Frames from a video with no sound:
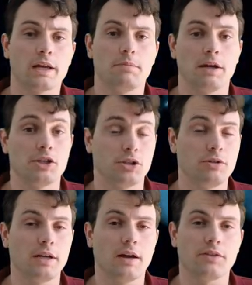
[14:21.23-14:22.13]
by
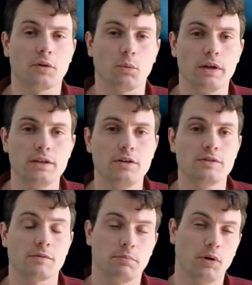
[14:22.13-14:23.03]
shooting out the windows
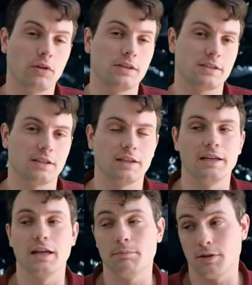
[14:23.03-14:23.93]
and pulling
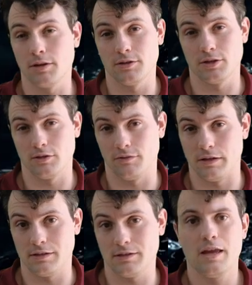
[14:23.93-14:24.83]
Selene up to the
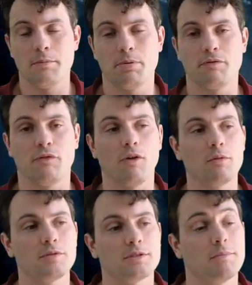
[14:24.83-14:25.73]
surface. He
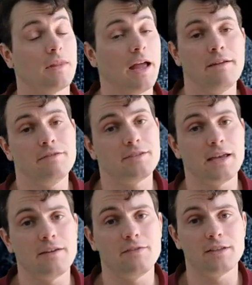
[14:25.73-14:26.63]
performs some
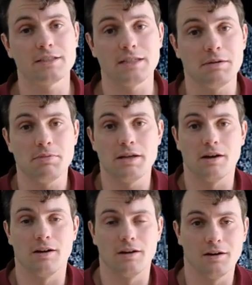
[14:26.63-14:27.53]
life-saving
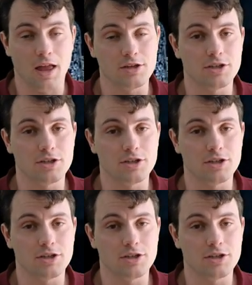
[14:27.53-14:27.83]
CPR, and she